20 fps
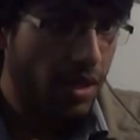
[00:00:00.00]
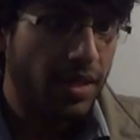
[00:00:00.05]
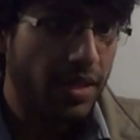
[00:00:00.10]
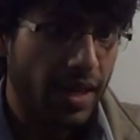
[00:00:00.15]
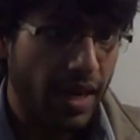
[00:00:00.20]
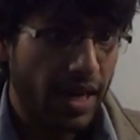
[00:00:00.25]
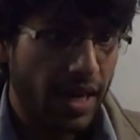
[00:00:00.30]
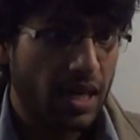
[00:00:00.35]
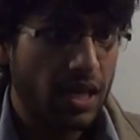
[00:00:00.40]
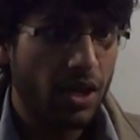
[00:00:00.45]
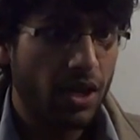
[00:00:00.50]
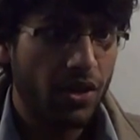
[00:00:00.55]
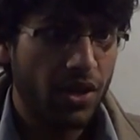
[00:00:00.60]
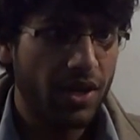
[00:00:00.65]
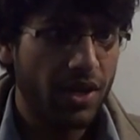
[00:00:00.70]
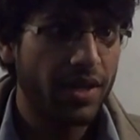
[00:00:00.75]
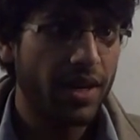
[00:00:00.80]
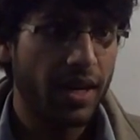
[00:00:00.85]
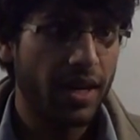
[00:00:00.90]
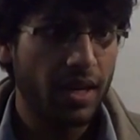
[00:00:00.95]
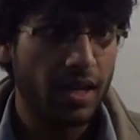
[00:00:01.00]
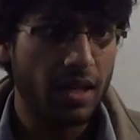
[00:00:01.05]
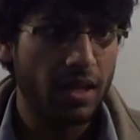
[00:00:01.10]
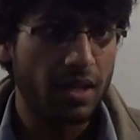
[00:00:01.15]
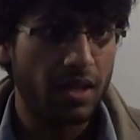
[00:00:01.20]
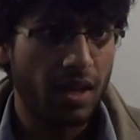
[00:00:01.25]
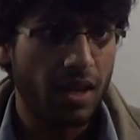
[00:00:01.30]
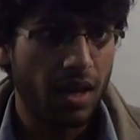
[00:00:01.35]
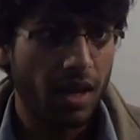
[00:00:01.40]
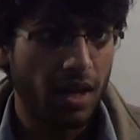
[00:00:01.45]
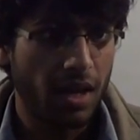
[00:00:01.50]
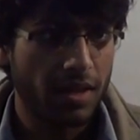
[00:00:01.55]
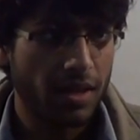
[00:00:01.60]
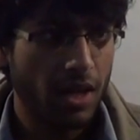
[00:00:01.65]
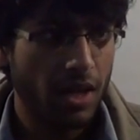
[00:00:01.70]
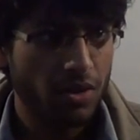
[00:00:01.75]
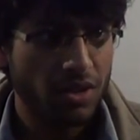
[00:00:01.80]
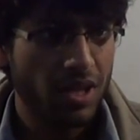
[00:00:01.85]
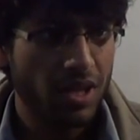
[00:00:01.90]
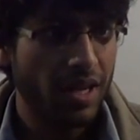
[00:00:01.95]
directly or indirectly? And
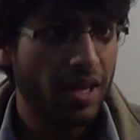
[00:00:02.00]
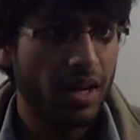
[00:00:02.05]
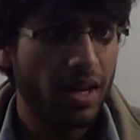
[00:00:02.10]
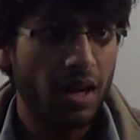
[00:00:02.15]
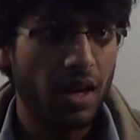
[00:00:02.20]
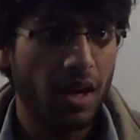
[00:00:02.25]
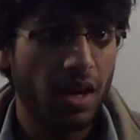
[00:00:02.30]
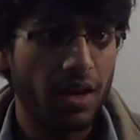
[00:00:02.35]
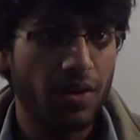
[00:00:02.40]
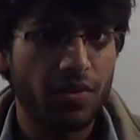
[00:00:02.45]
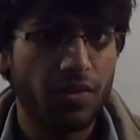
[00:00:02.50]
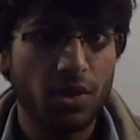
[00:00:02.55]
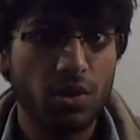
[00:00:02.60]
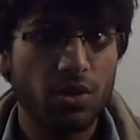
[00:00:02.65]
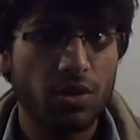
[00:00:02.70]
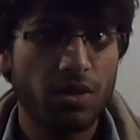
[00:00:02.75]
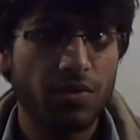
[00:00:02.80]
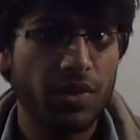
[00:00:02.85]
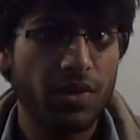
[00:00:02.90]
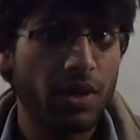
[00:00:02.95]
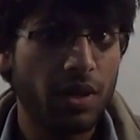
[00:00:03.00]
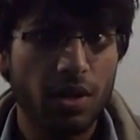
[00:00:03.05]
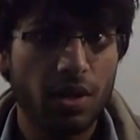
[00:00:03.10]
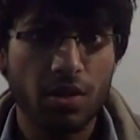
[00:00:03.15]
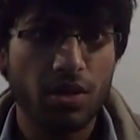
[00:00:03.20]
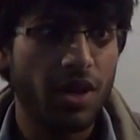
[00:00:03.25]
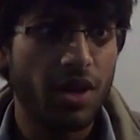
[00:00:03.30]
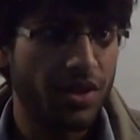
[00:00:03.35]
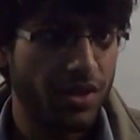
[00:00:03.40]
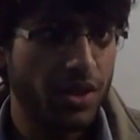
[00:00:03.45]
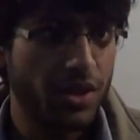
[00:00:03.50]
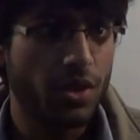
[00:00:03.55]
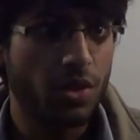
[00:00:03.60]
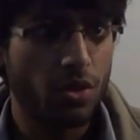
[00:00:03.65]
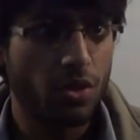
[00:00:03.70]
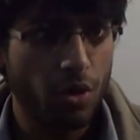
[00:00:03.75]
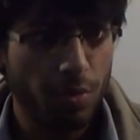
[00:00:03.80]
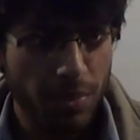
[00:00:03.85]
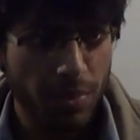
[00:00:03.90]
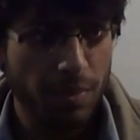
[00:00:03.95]
that was like, I referred to a figure around 100
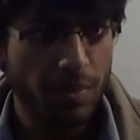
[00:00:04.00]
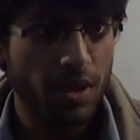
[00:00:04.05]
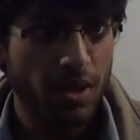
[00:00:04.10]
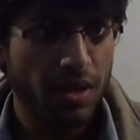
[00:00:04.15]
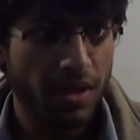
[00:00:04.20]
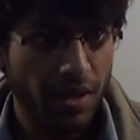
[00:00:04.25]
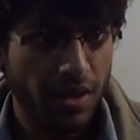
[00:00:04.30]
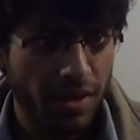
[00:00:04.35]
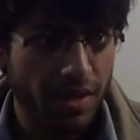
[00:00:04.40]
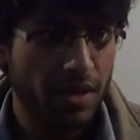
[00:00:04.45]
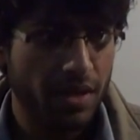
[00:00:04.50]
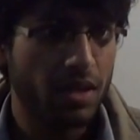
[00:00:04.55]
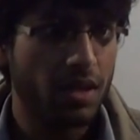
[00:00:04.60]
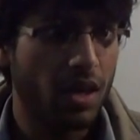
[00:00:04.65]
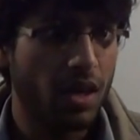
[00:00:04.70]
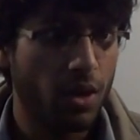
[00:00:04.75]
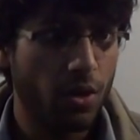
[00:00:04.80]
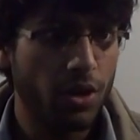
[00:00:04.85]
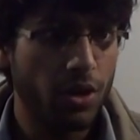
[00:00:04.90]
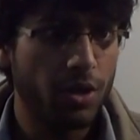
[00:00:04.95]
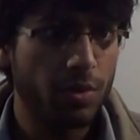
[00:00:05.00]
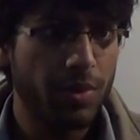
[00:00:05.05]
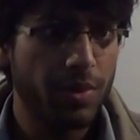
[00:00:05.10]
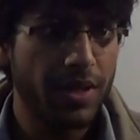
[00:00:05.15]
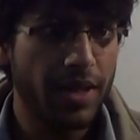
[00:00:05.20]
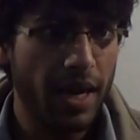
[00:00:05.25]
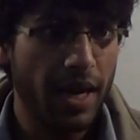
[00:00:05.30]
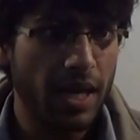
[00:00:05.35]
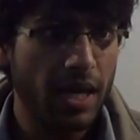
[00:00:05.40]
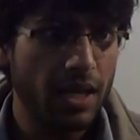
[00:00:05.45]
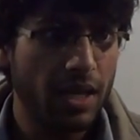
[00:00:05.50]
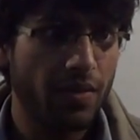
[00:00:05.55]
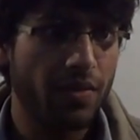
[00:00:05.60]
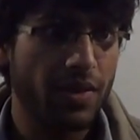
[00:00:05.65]
crore people in India are going to be directly